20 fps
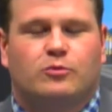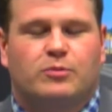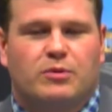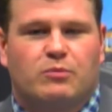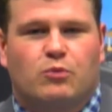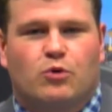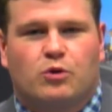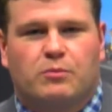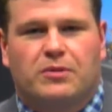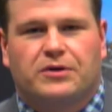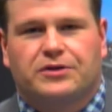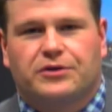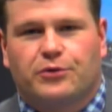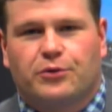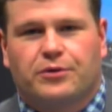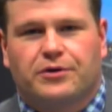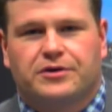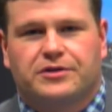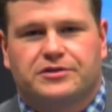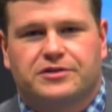bit more about the
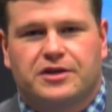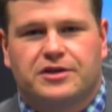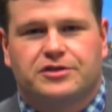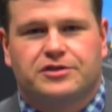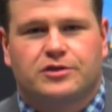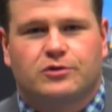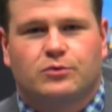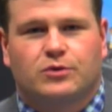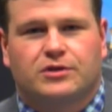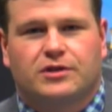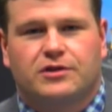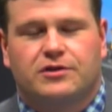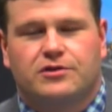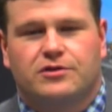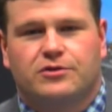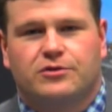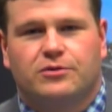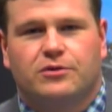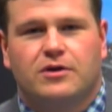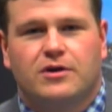organization and what they
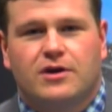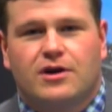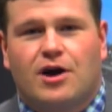do.